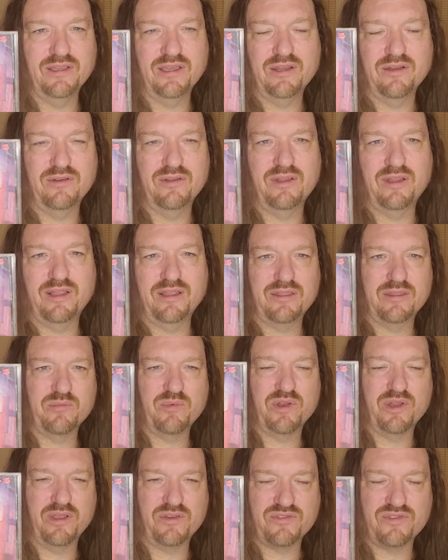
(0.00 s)
I don't like the
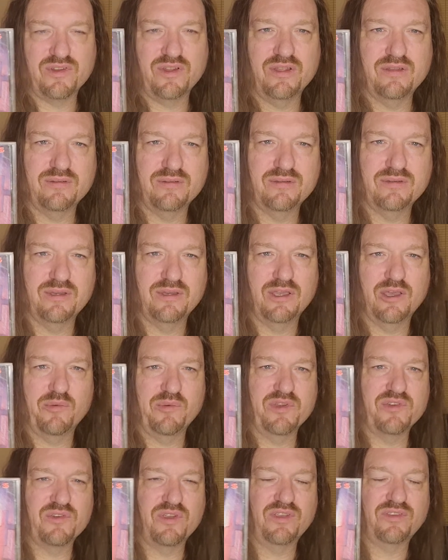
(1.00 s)
production on In God
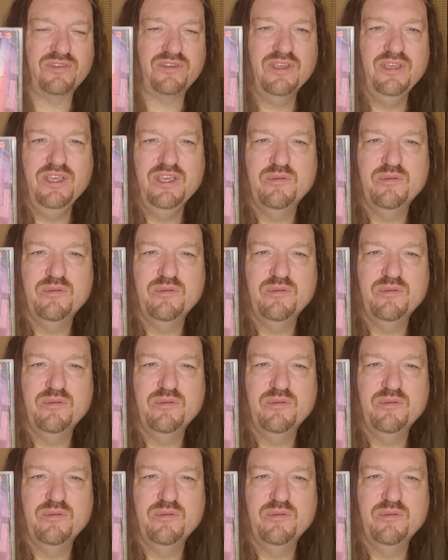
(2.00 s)
We Trust.